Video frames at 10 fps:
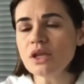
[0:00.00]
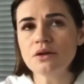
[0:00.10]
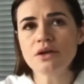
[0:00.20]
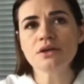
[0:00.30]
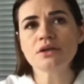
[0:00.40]

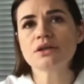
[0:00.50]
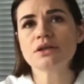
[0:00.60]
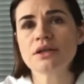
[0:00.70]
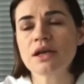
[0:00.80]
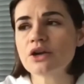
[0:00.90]

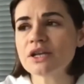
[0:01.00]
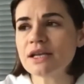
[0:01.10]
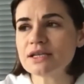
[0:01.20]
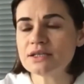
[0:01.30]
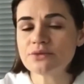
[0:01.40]

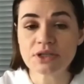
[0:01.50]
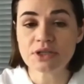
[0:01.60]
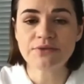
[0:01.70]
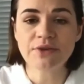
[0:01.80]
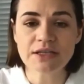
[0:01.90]
organize
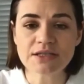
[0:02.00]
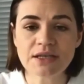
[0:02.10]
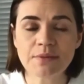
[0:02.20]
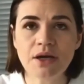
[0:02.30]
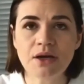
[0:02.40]
different events
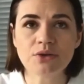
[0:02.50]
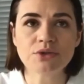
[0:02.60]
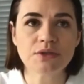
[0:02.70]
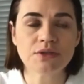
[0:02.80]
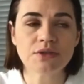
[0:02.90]

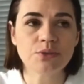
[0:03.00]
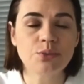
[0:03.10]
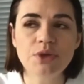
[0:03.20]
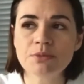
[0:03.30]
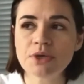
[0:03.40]
about
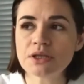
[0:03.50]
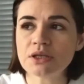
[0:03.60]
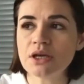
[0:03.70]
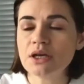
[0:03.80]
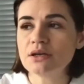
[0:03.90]

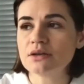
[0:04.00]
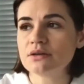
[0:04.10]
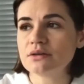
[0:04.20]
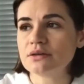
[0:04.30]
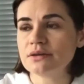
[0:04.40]
women,
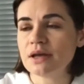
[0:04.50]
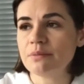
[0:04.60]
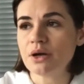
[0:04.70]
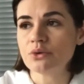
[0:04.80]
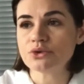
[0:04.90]

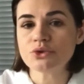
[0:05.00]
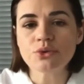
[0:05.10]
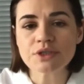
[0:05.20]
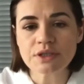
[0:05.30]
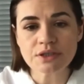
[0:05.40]
about
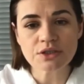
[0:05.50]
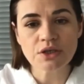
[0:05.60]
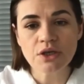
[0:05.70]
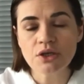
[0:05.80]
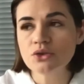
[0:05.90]
doctors,
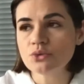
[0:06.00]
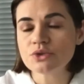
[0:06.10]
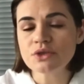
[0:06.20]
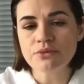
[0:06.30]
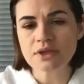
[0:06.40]

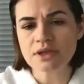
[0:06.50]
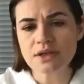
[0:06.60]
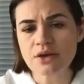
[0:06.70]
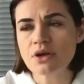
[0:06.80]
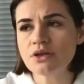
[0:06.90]
differently.
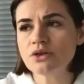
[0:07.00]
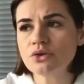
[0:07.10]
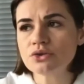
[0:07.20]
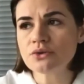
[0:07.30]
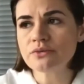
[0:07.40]
There are a
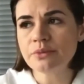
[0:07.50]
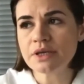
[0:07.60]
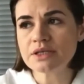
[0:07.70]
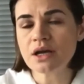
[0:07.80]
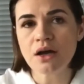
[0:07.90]
lot of
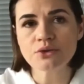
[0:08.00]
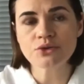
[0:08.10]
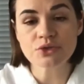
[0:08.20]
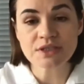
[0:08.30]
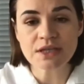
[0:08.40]
ways how
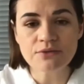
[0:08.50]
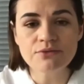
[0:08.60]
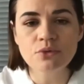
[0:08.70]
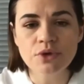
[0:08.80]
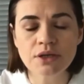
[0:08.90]
to stay
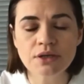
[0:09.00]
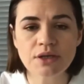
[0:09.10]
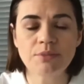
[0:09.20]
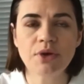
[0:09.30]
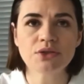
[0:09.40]
vocal
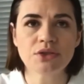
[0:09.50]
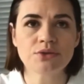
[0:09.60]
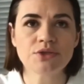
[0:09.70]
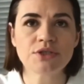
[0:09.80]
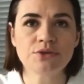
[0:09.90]
about
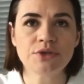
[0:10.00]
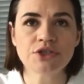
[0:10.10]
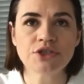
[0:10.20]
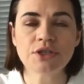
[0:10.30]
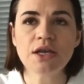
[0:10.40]
our
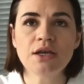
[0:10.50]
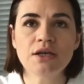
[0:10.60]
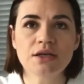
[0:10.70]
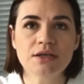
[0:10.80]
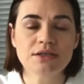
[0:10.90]
situation,
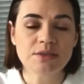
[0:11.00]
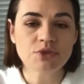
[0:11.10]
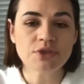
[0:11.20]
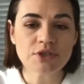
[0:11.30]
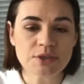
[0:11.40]

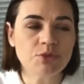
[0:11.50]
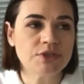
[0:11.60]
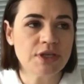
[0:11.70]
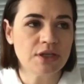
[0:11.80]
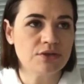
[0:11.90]

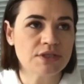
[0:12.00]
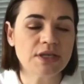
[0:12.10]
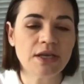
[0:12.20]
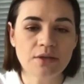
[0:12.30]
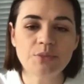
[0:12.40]

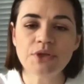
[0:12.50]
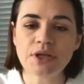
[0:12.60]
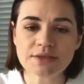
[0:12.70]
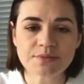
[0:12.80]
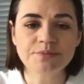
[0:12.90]
simultaneously helping
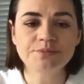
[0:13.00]
us.